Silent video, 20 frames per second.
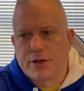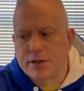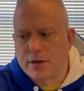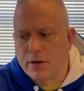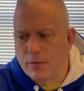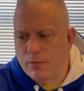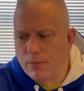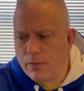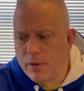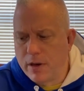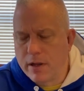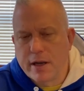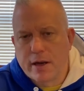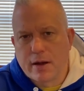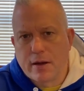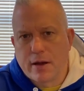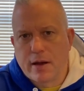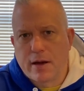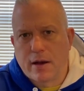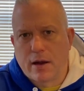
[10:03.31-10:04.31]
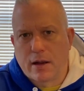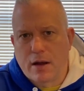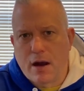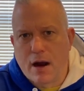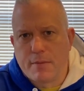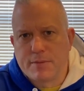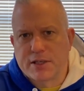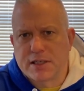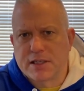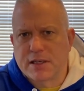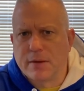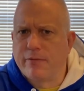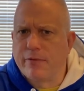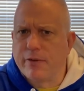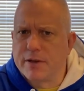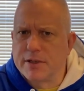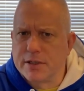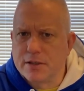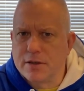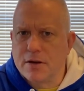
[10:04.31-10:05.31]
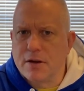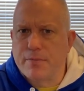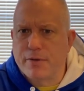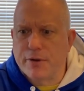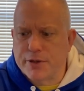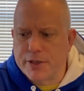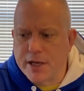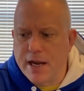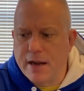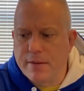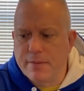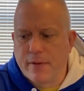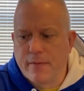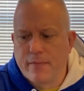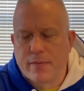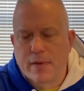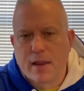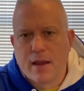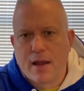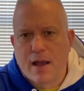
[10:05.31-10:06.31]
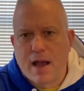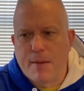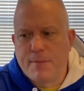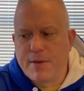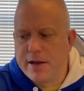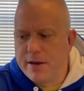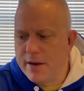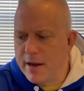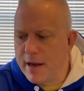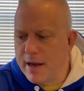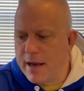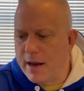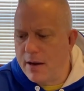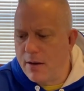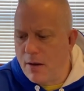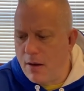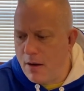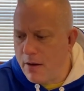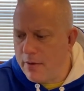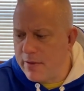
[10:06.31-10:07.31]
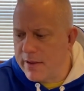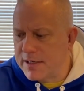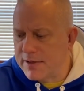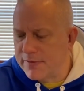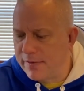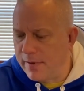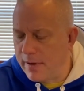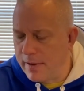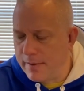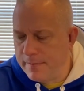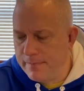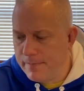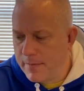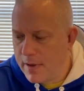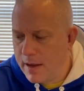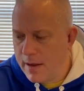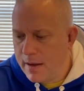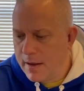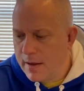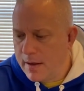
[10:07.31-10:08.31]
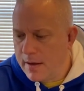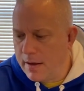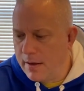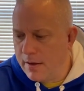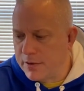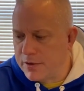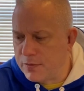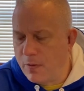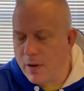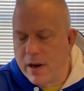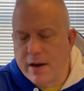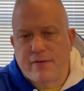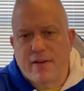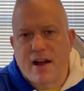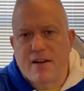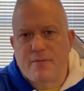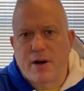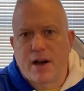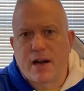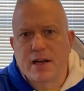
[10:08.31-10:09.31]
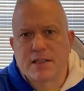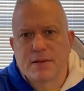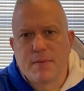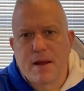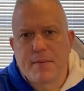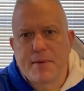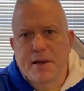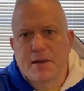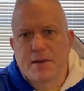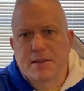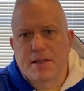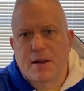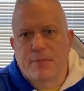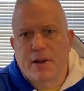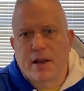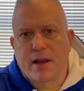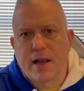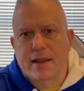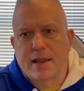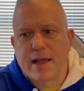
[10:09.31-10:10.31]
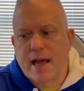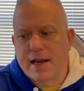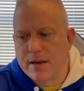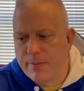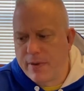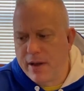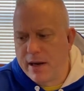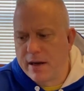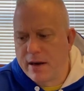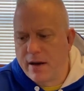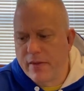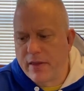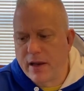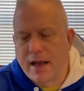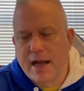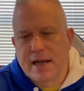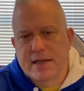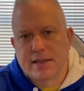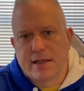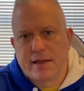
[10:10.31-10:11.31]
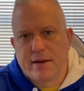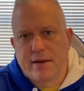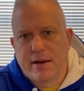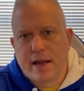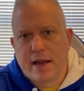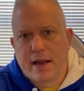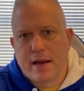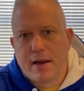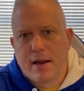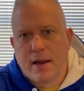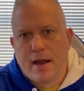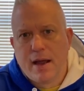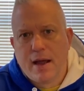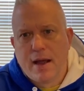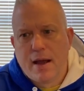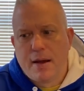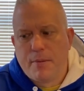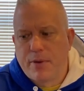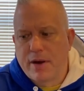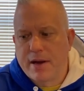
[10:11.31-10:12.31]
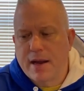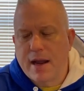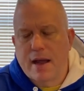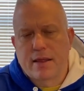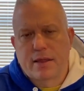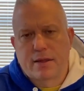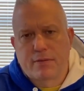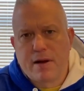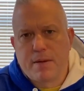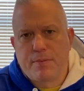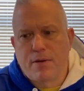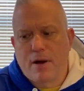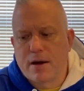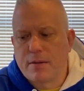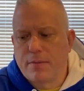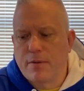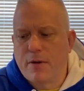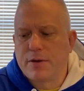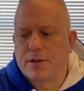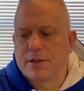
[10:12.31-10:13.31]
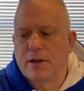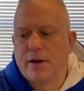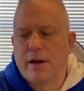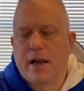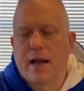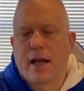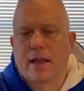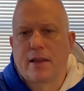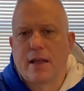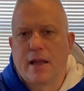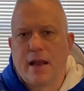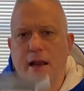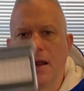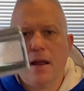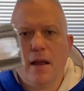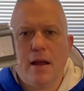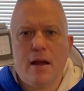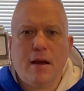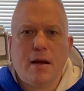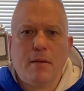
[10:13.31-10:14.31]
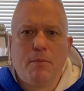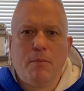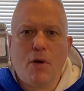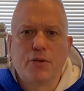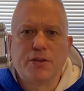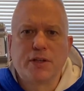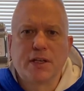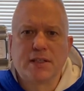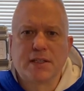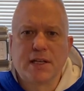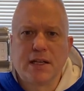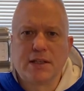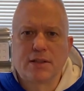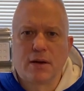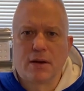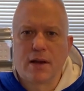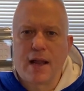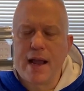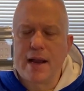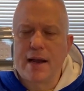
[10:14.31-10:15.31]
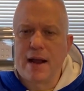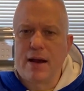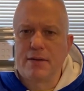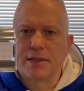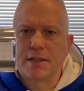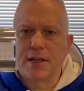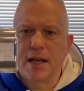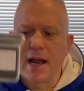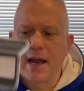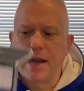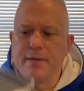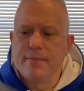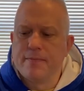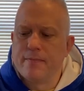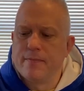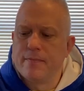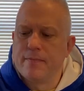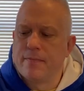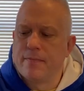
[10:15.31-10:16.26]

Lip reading: just a really good alarm system for super cheap. I mean, you could get all this for, you know, 25 bucks maybe, something like that, depending on the lights that you get. But yeah, three-pronged approach. So you got the motion sensor light outside,